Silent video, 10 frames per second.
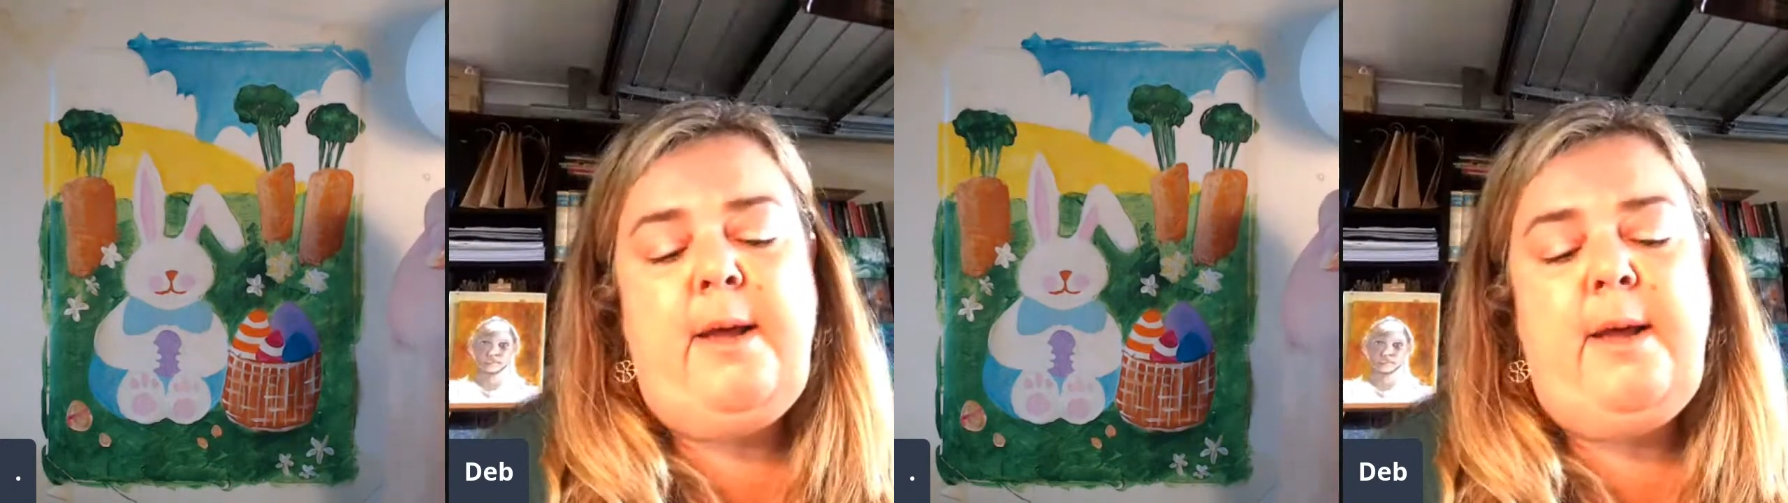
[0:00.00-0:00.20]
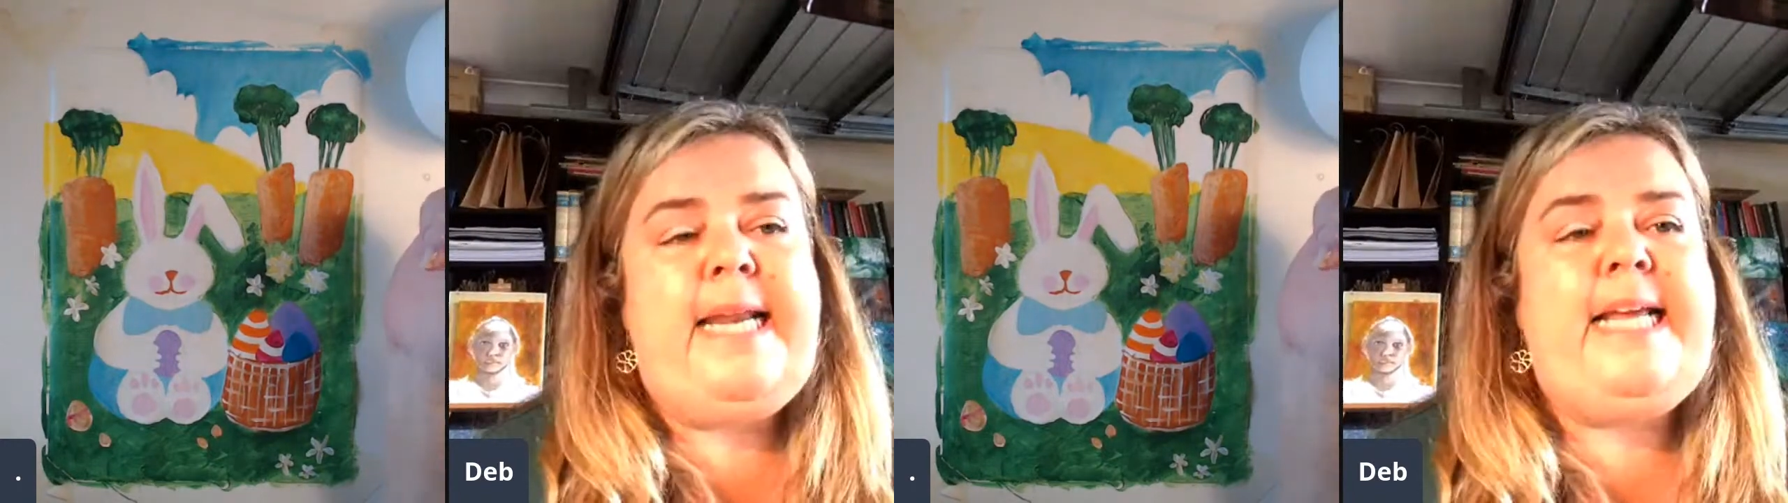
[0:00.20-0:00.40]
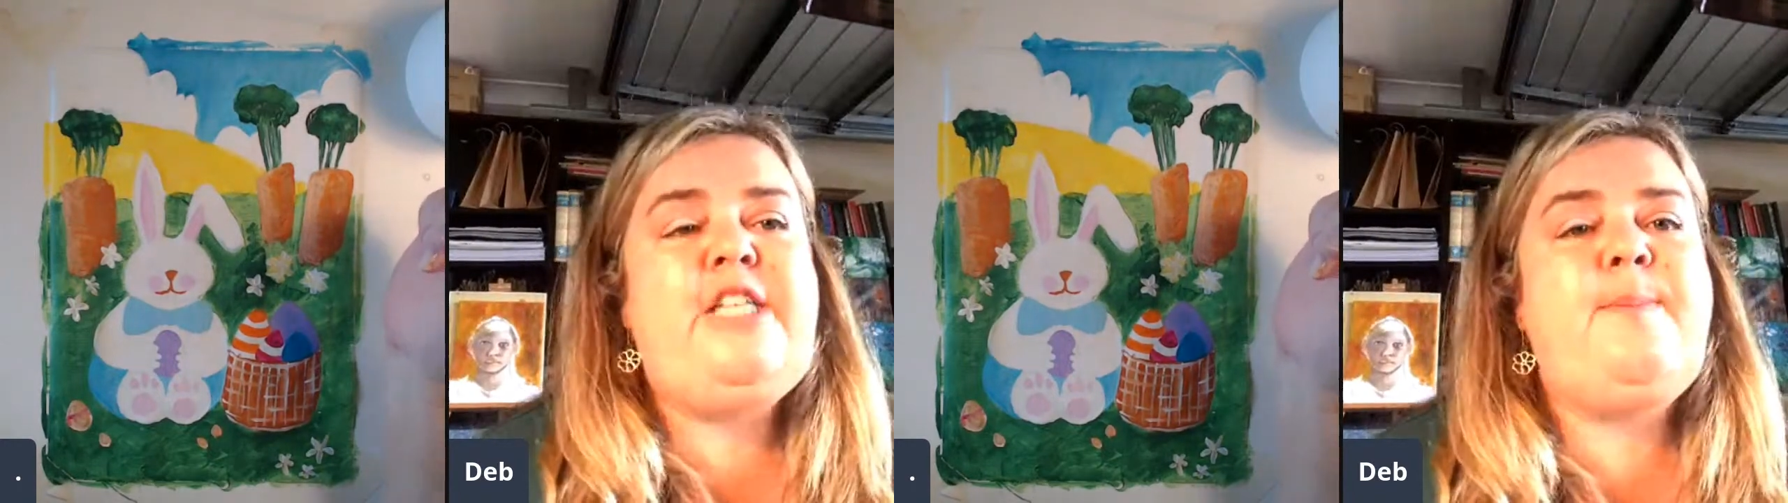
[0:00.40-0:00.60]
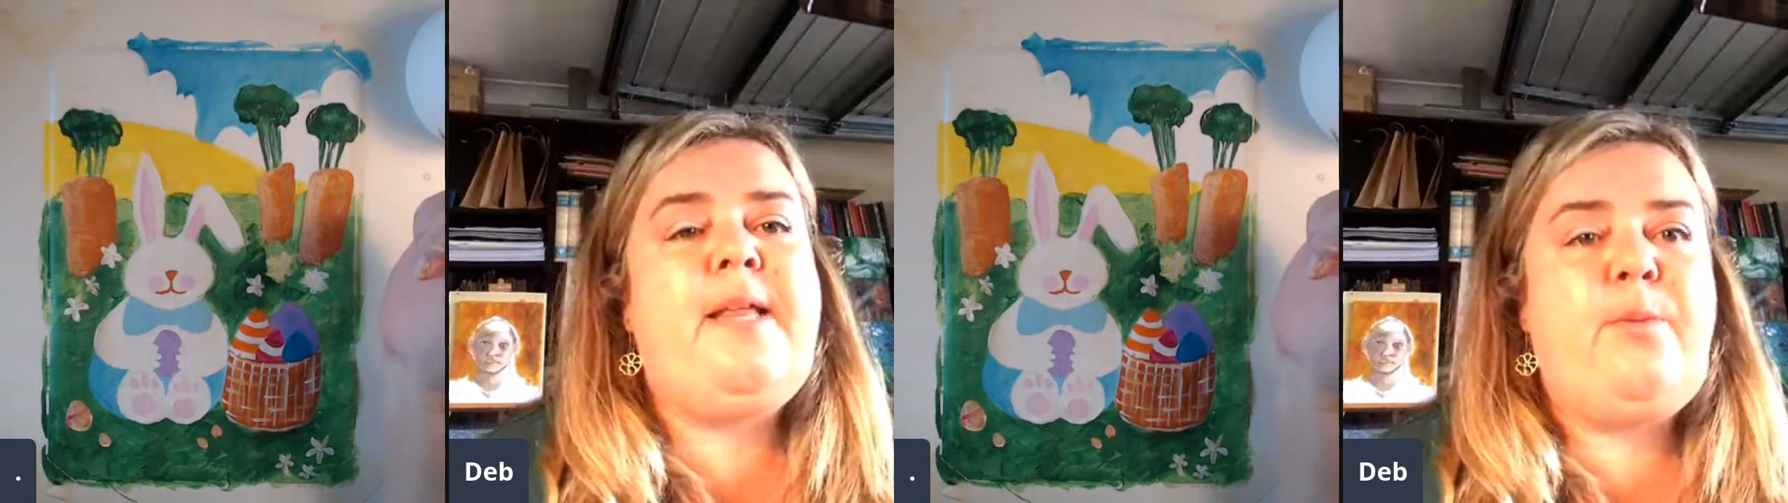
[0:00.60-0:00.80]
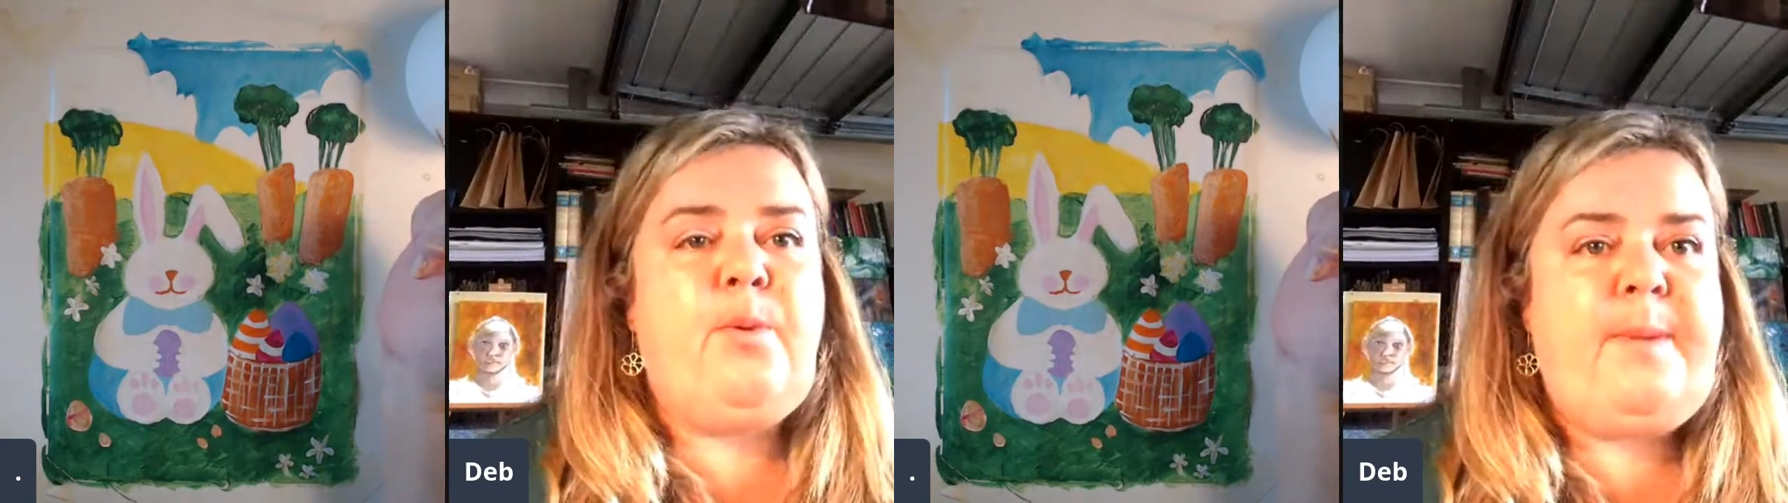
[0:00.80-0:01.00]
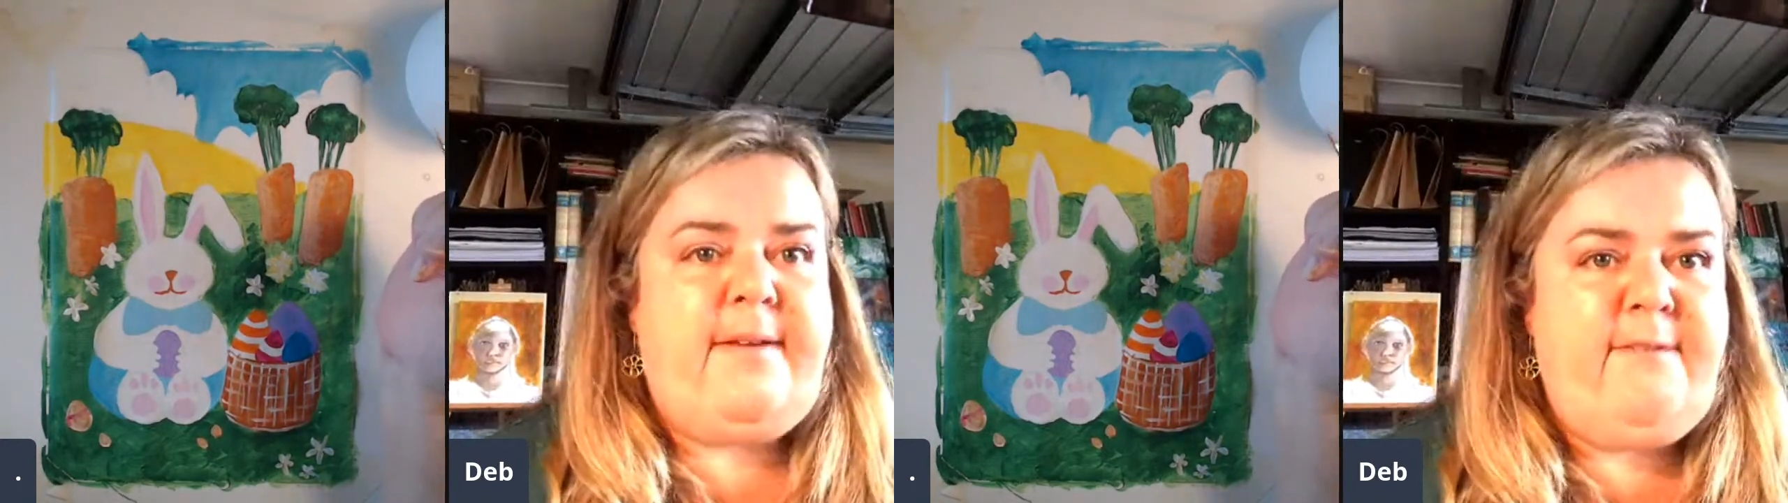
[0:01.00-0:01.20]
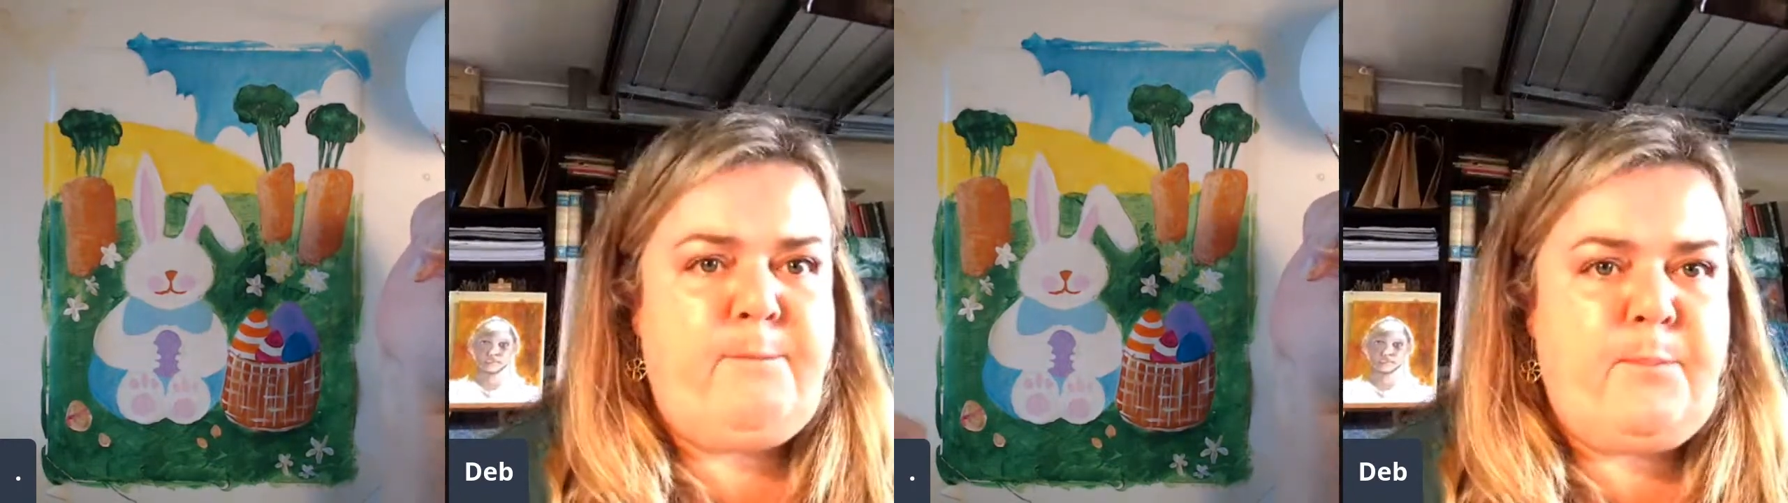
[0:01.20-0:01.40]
but each month will be